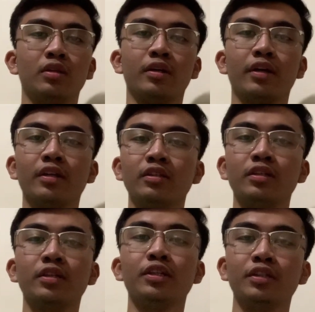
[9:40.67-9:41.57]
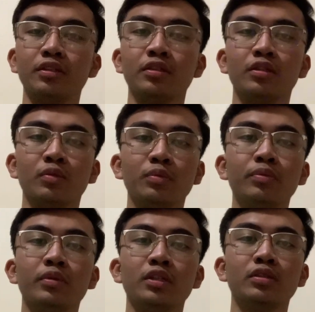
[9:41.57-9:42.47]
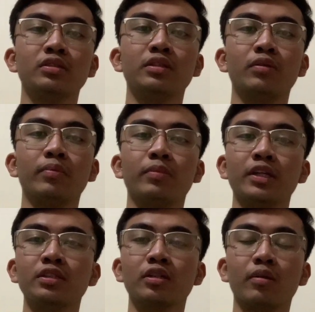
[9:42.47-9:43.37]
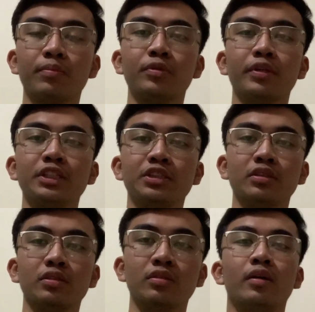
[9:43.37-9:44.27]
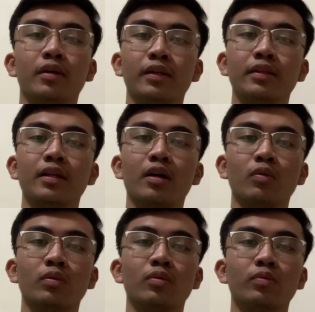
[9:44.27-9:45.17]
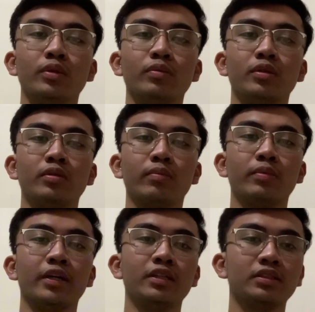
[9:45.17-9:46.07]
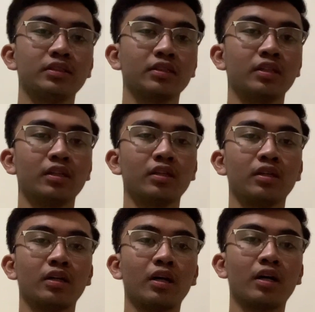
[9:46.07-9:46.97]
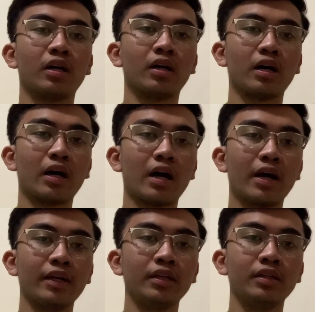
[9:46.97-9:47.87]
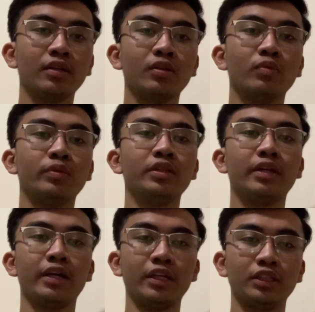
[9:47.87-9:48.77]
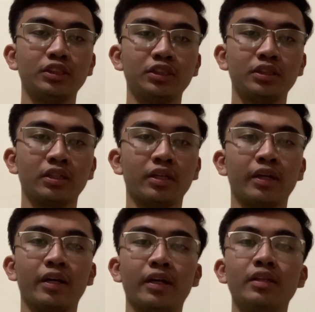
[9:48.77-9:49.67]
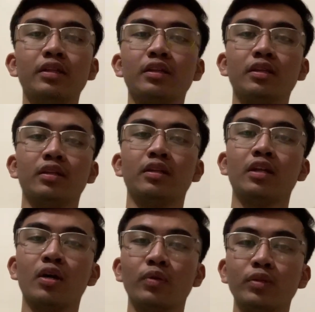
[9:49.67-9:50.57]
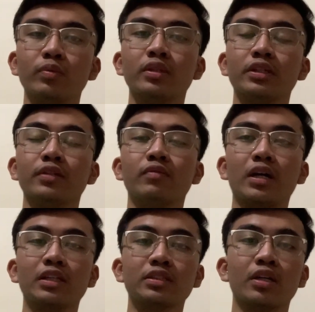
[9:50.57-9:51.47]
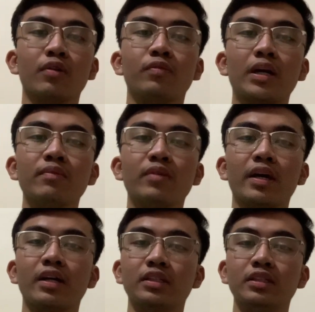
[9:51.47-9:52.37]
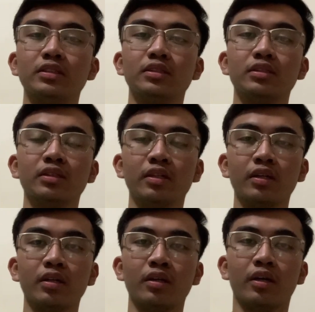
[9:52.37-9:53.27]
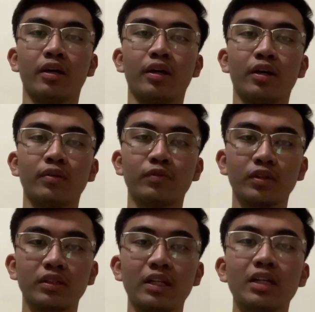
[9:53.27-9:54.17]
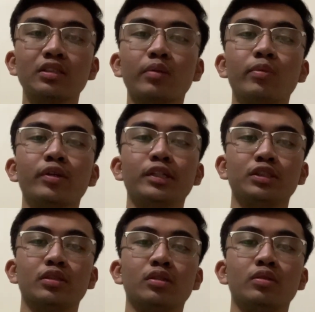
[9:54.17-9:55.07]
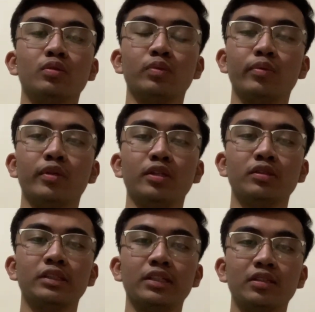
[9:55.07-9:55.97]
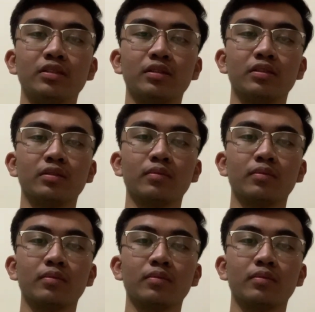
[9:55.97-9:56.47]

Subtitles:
And here, we will use the replace operation. And now, we will replace I with H, and now it will give us 5 edits. And for the last operation, we will use insert.